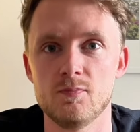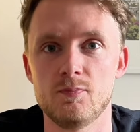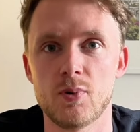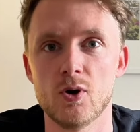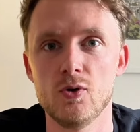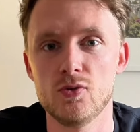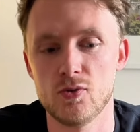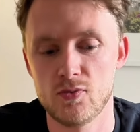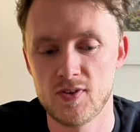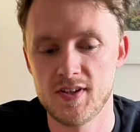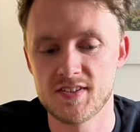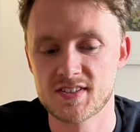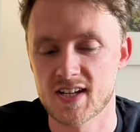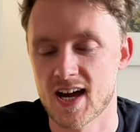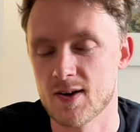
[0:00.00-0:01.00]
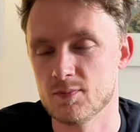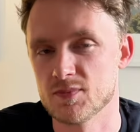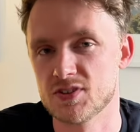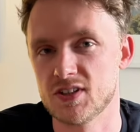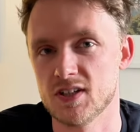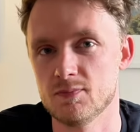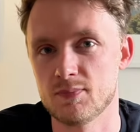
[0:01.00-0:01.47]
both of these
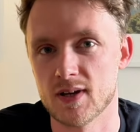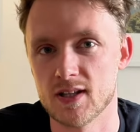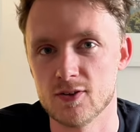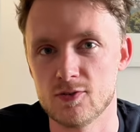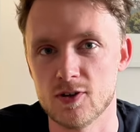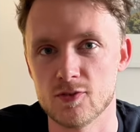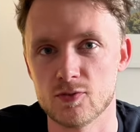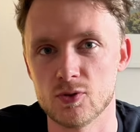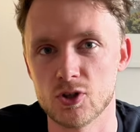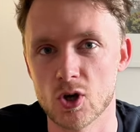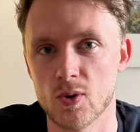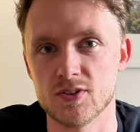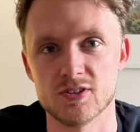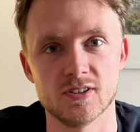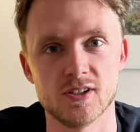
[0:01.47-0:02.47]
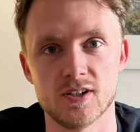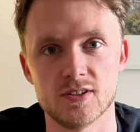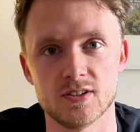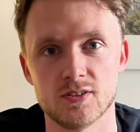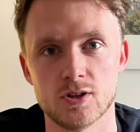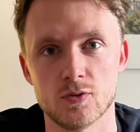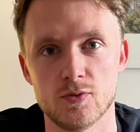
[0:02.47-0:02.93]
camps can benefit from going to the
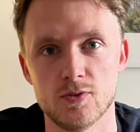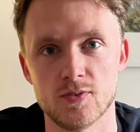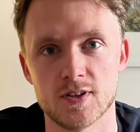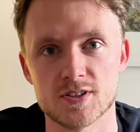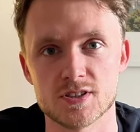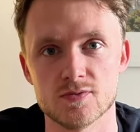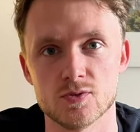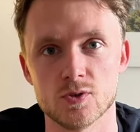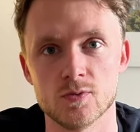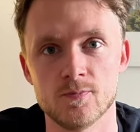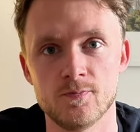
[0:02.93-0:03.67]
London Coffee Festival.